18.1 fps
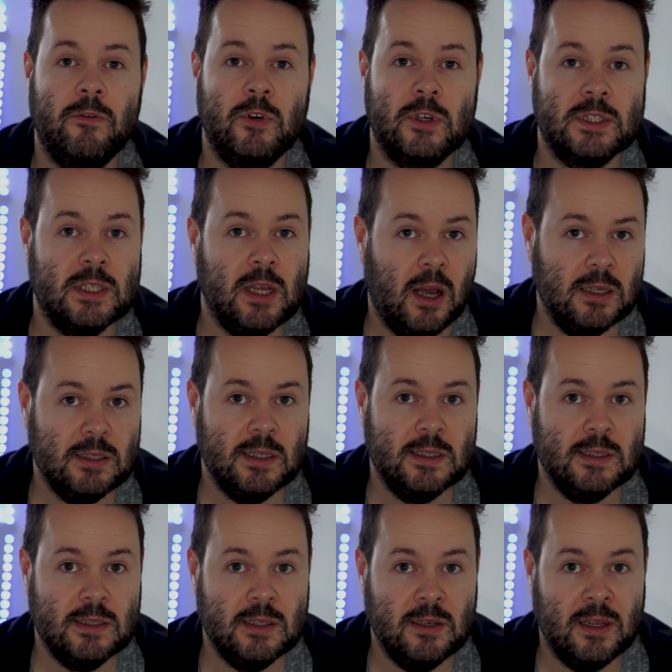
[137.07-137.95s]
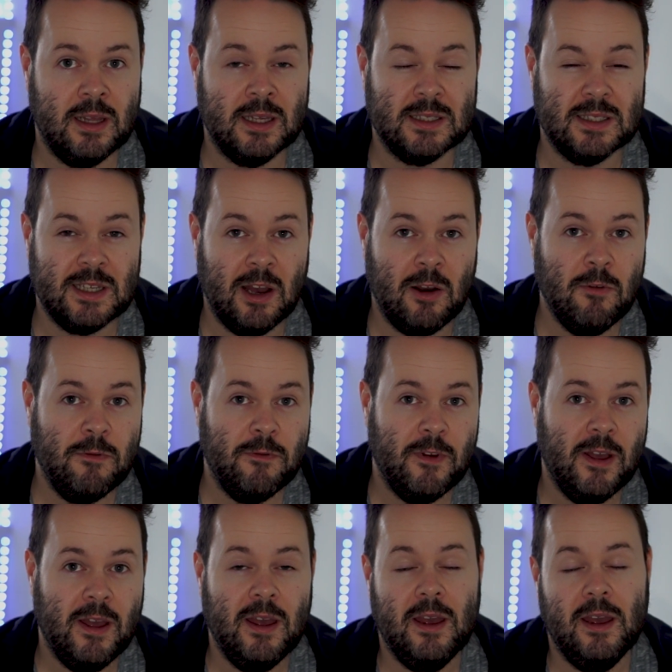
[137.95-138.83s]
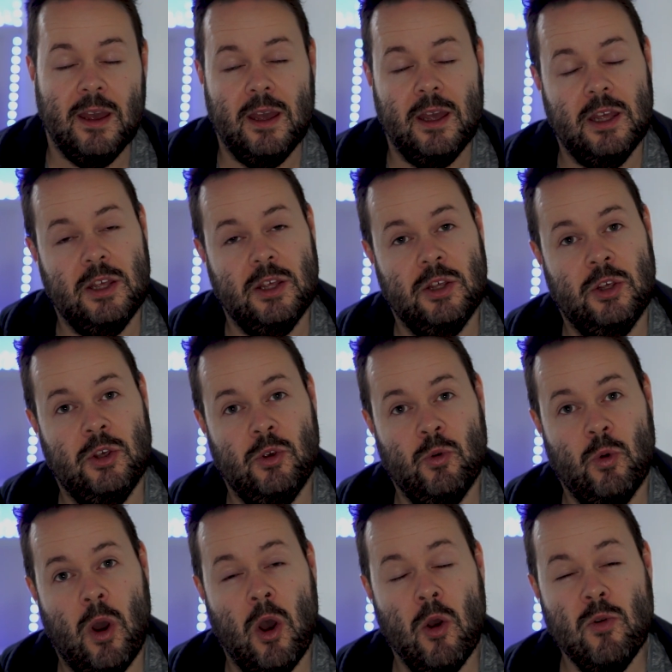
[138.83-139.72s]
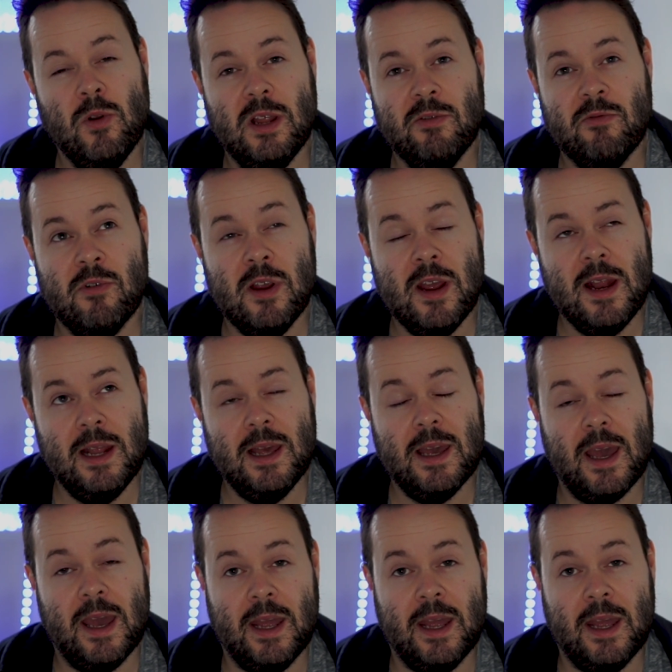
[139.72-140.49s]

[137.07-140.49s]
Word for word: for Star Citizen itself, you only really